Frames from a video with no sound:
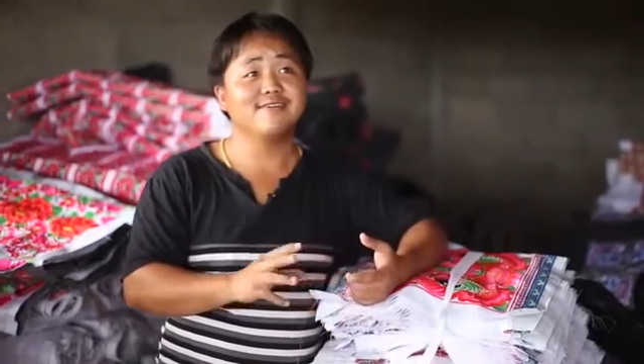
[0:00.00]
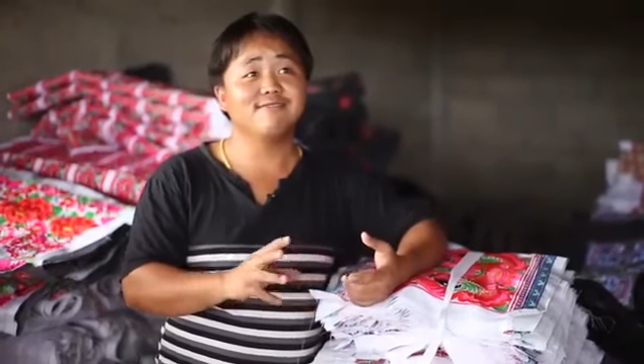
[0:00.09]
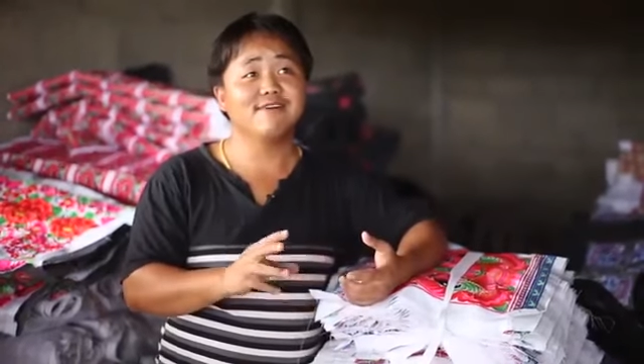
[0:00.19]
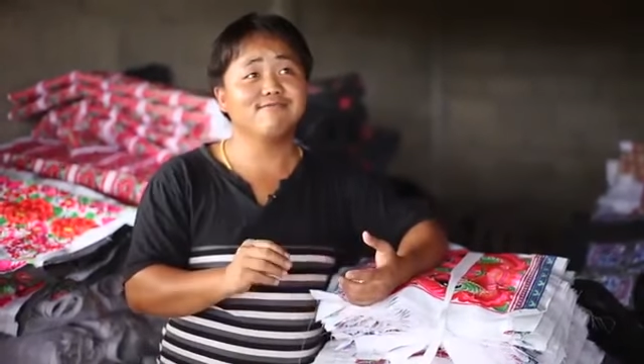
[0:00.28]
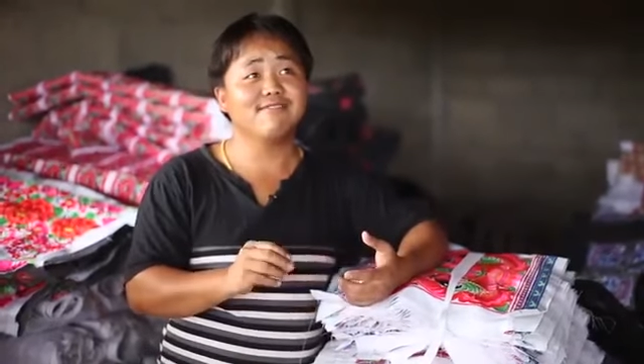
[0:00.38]

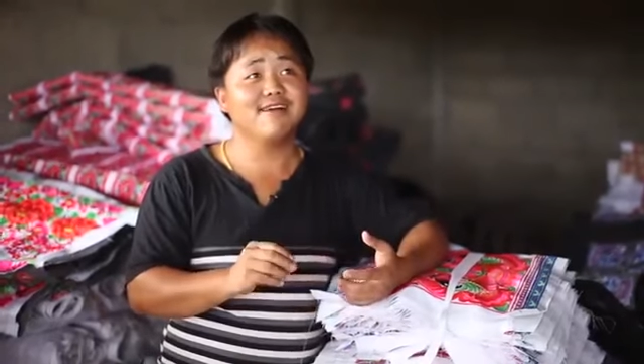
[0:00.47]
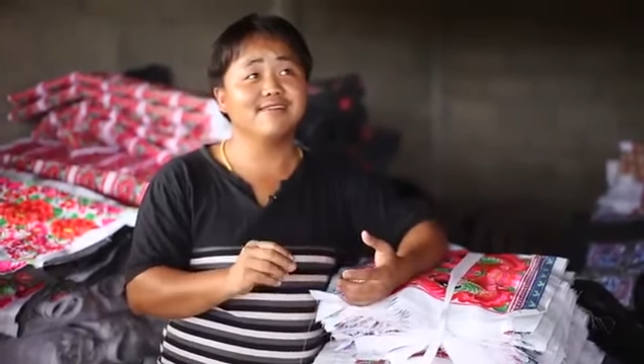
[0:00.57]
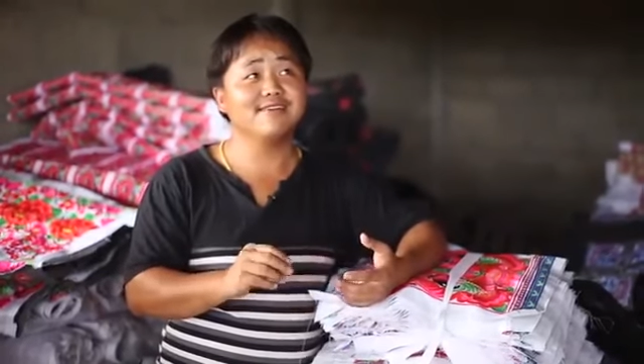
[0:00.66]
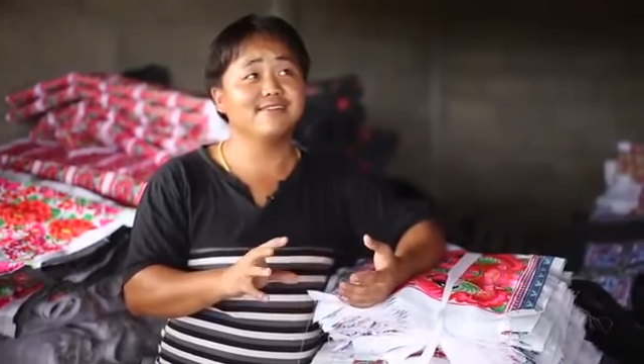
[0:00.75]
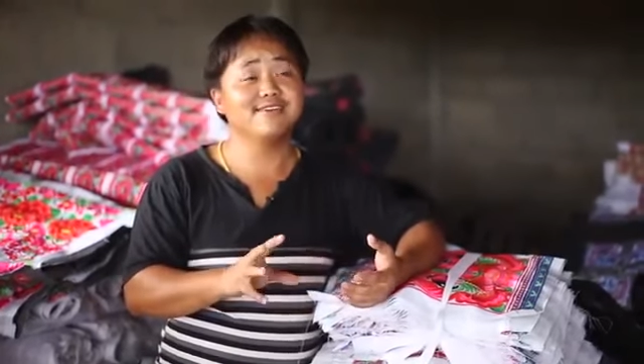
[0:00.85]

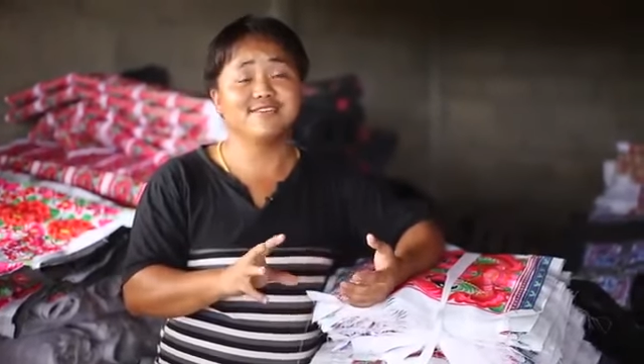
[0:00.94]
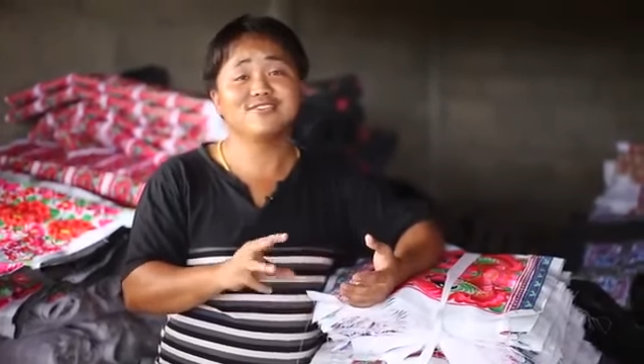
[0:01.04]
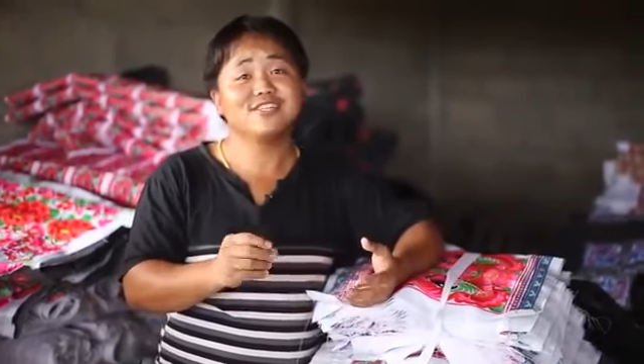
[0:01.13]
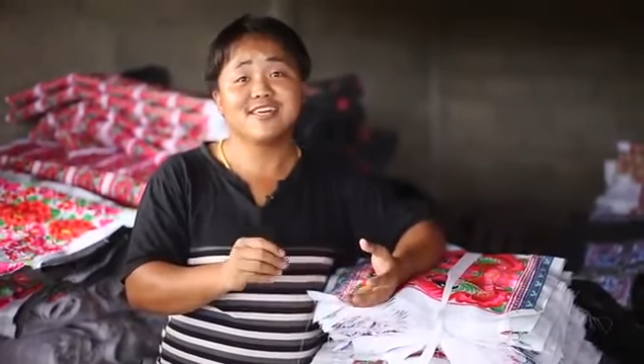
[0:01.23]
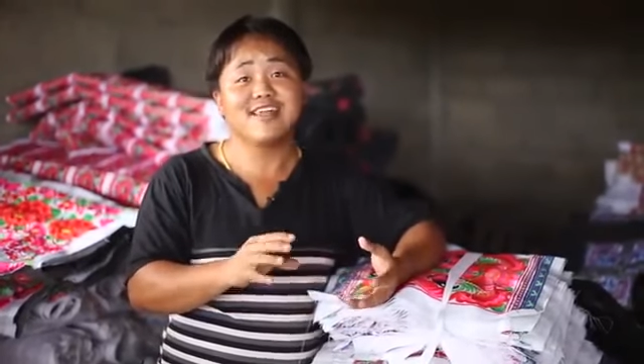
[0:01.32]
Wi-Fi and the
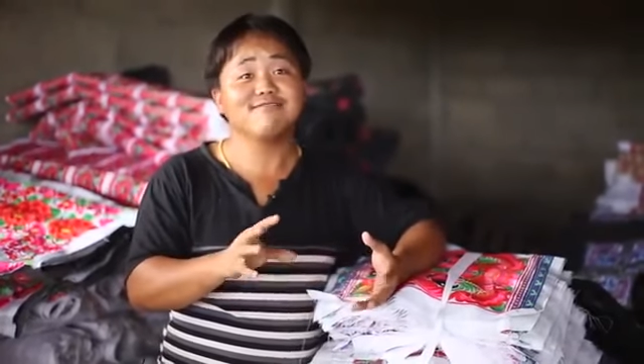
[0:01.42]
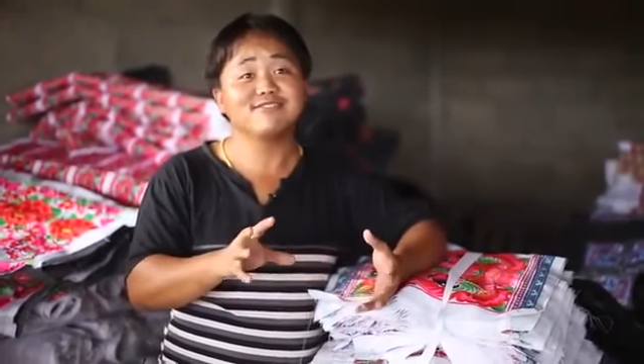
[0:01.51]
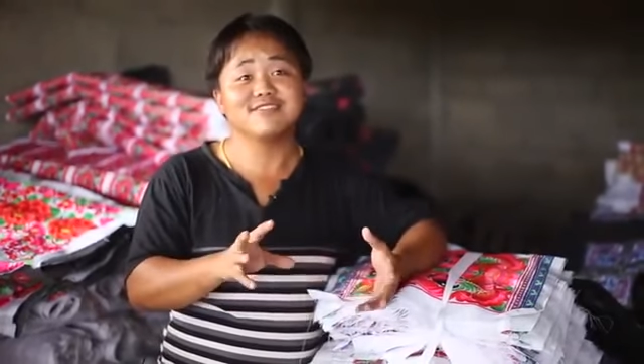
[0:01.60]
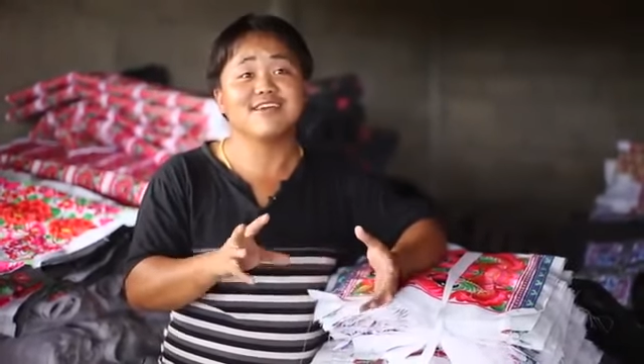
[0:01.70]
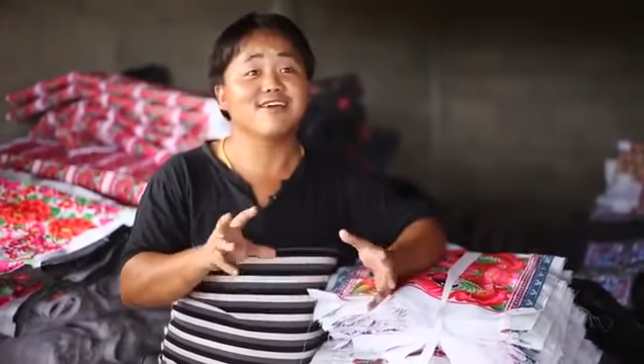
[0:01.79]
internet,
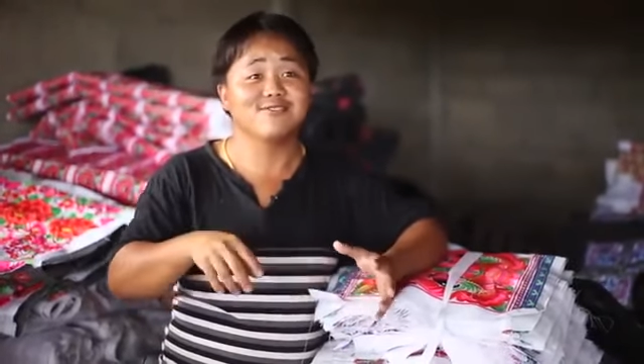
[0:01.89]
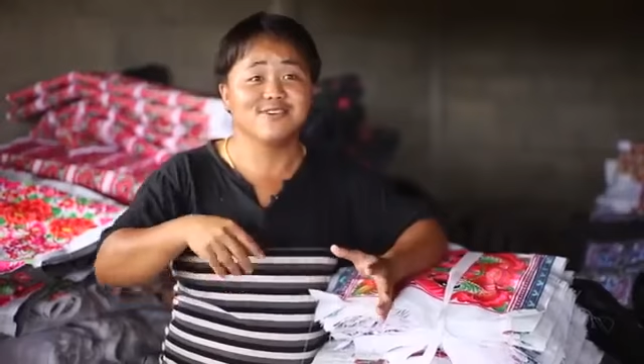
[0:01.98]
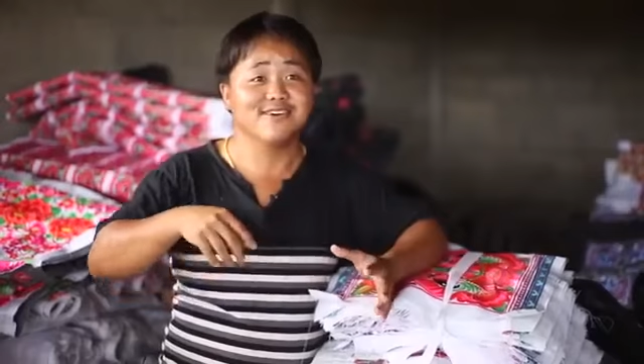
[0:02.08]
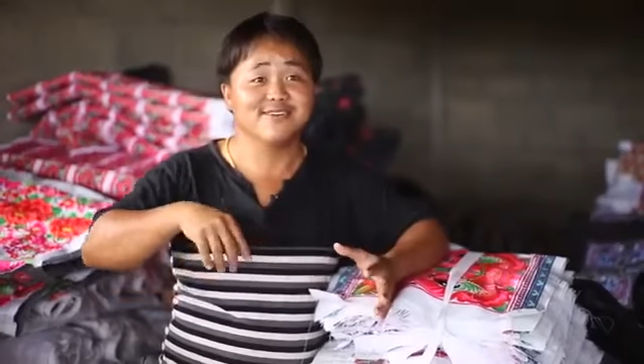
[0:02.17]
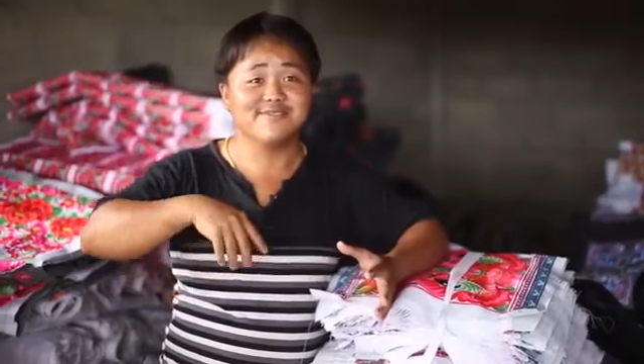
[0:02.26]
everything
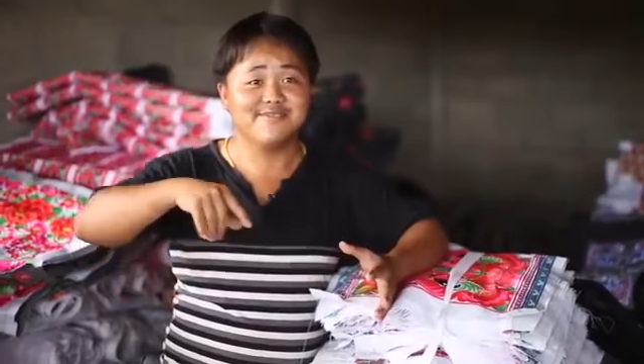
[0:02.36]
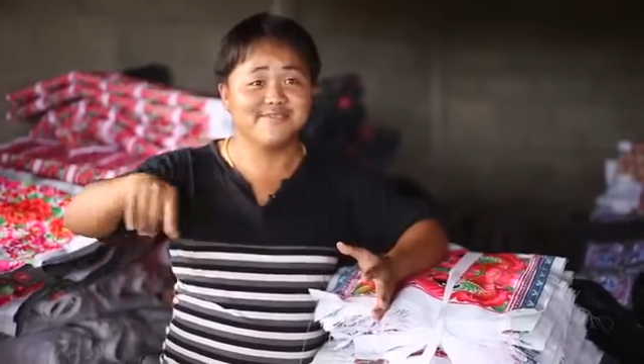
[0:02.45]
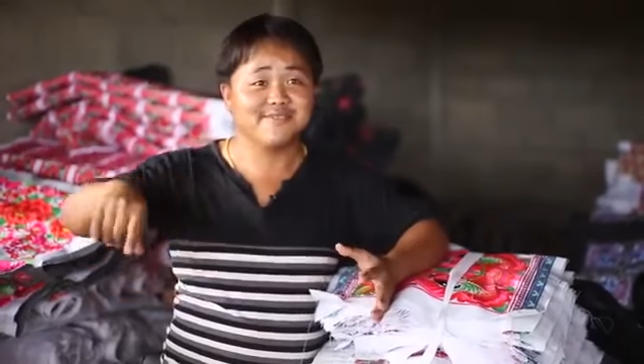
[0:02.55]
help uh,